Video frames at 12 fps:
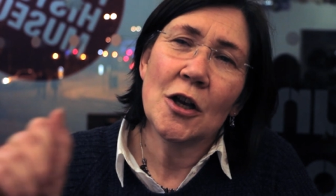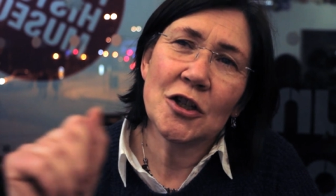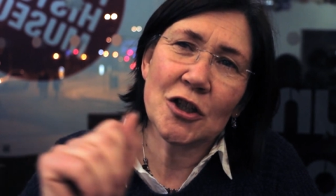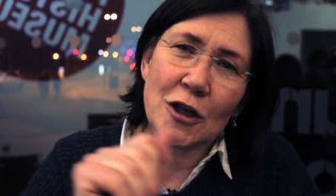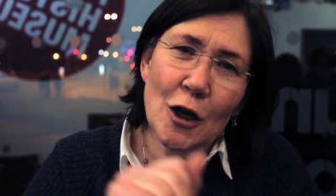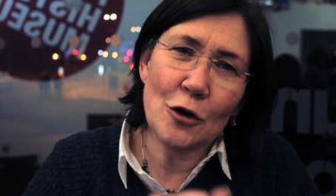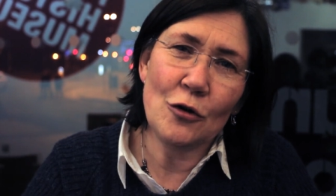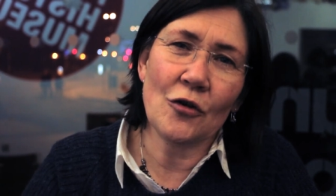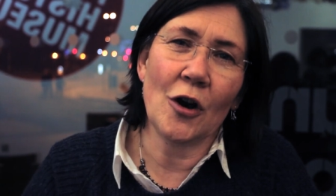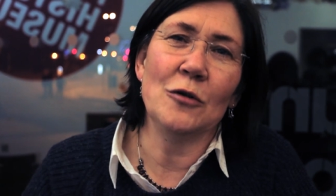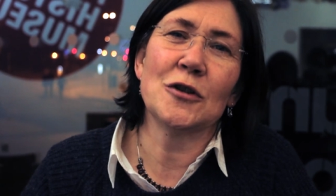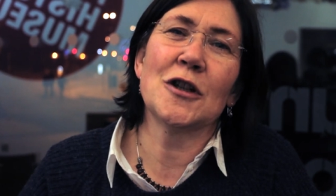slow
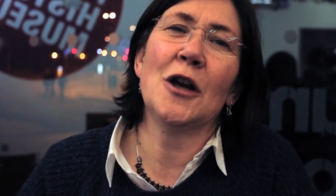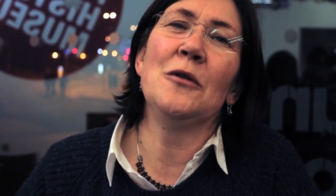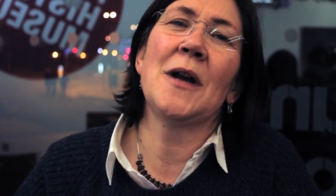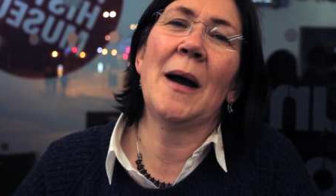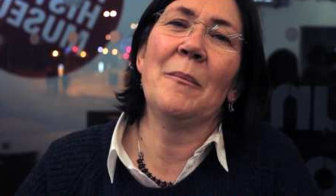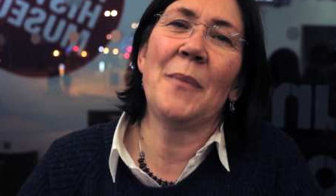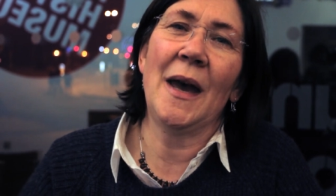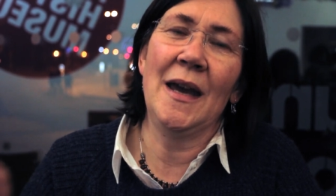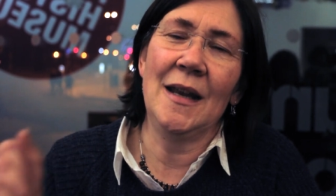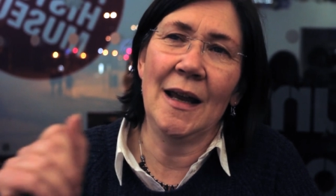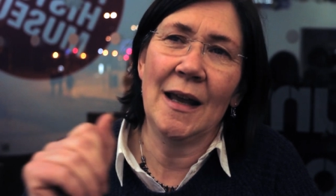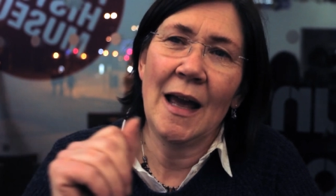growth, slow
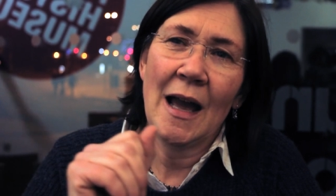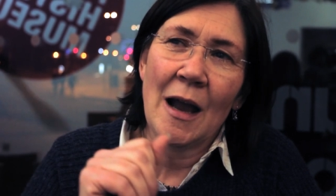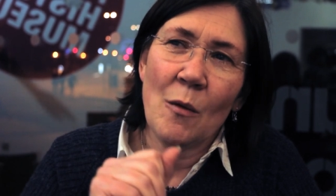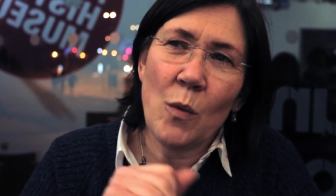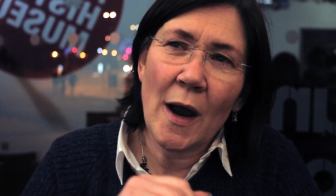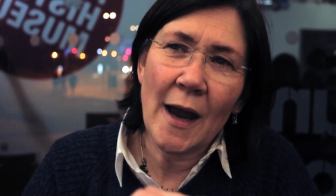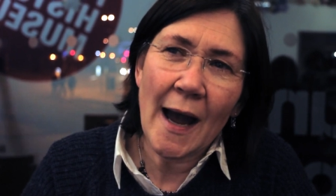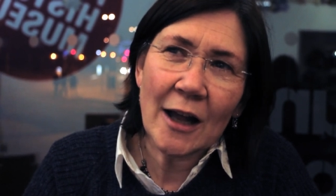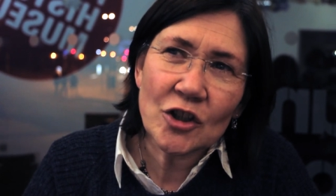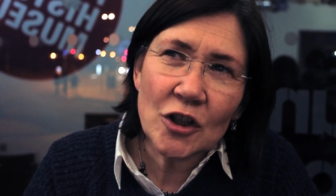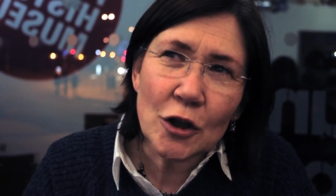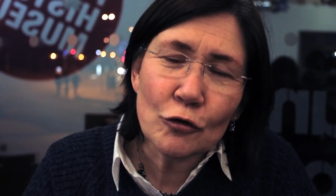campaigning
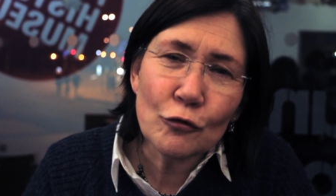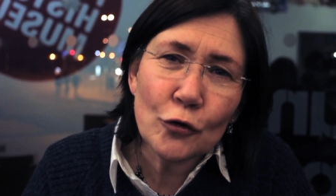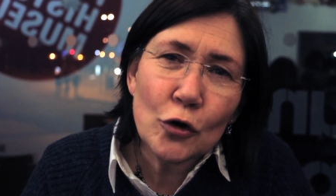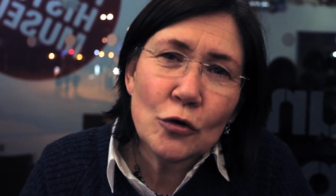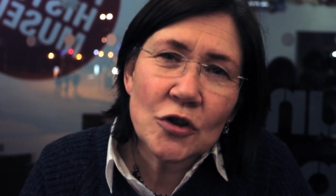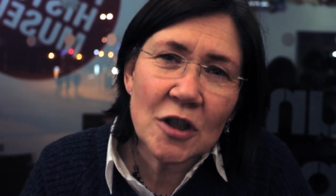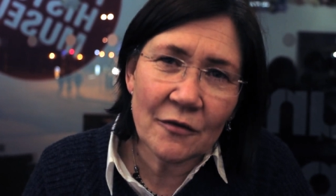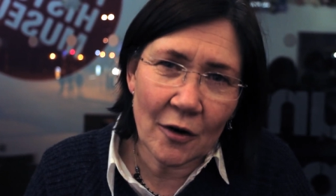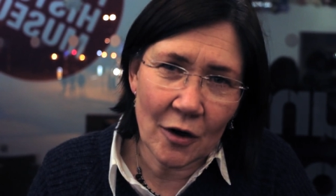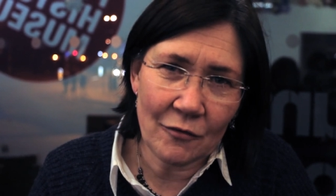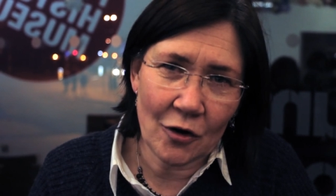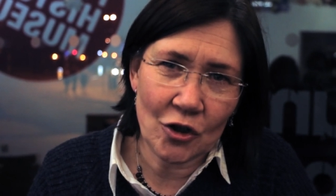actually the roots are
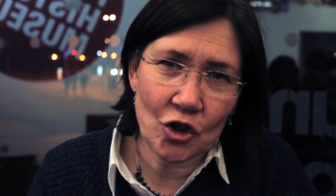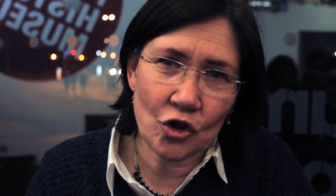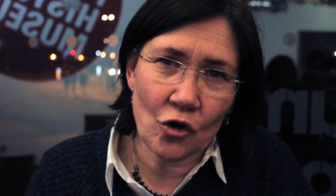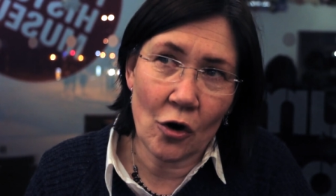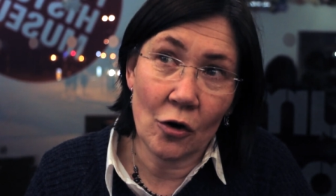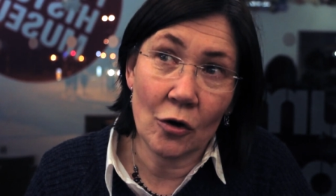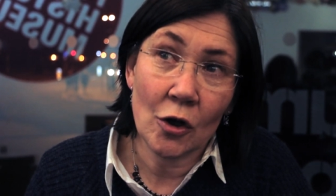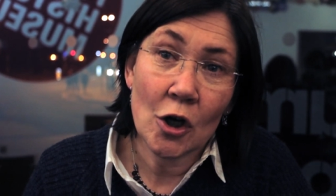very, very strong.